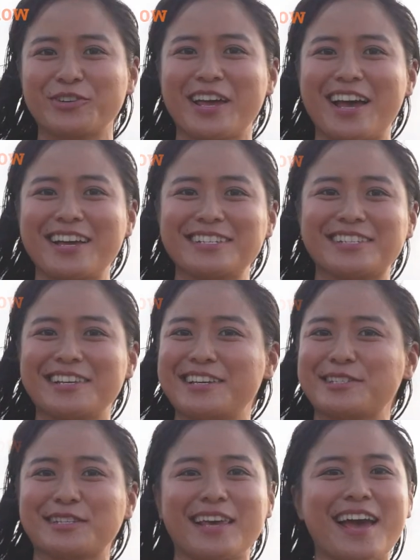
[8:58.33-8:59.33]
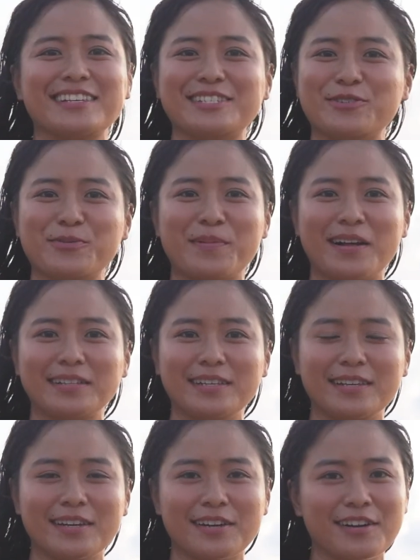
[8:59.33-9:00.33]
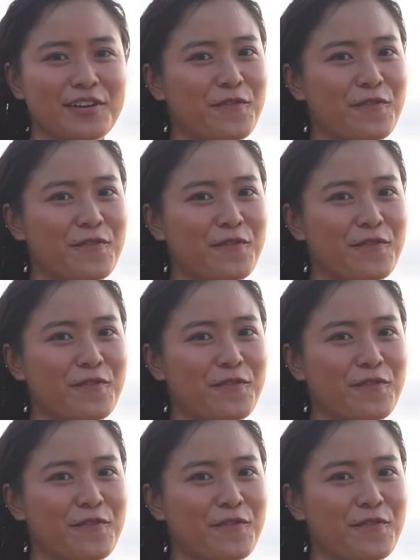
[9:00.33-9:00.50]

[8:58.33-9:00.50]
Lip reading: guys, it's Cassie Umali here